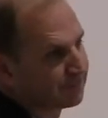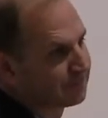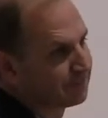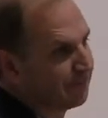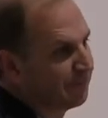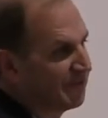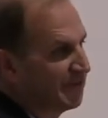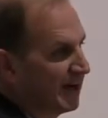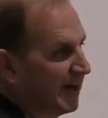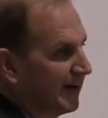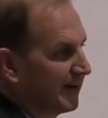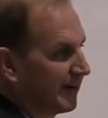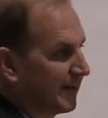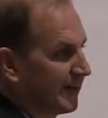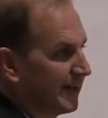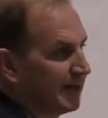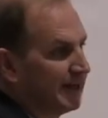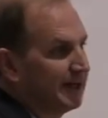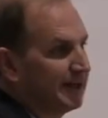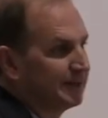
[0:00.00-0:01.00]
I'm tired of
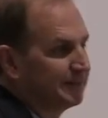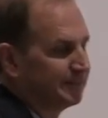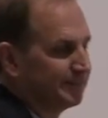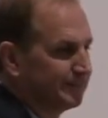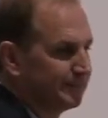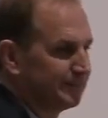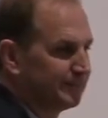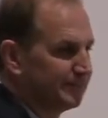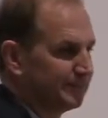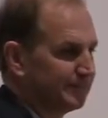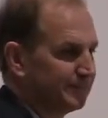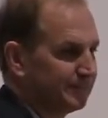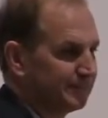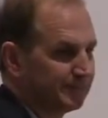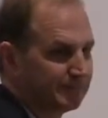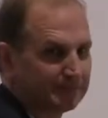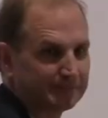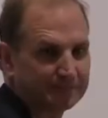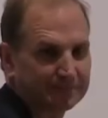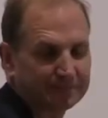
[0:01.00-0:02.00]
that.
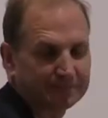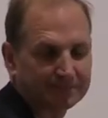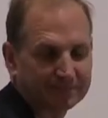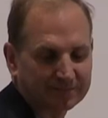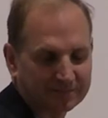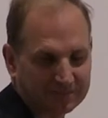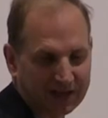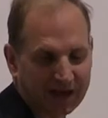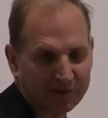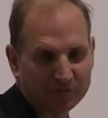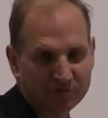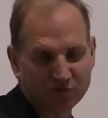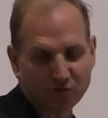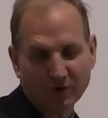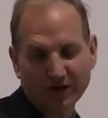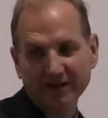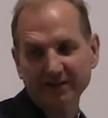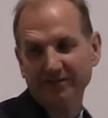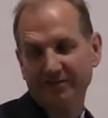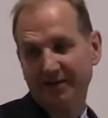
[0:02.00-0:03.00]
I was
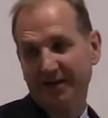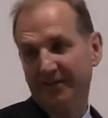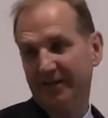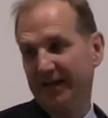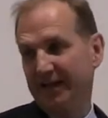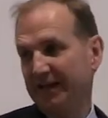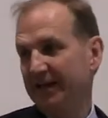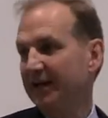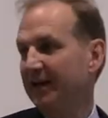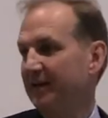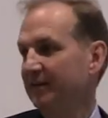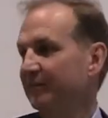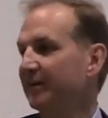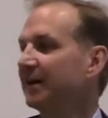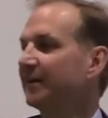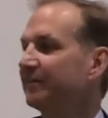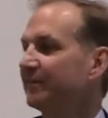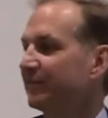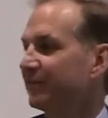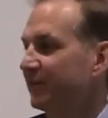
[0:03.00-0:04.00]
raised on that kind of
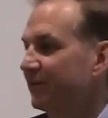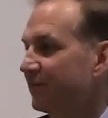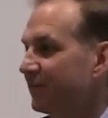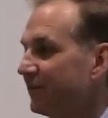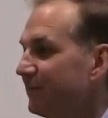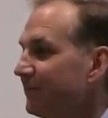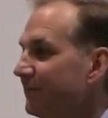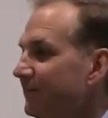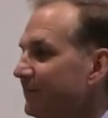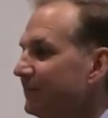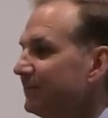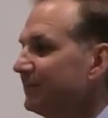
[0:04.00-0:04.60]
Adventism.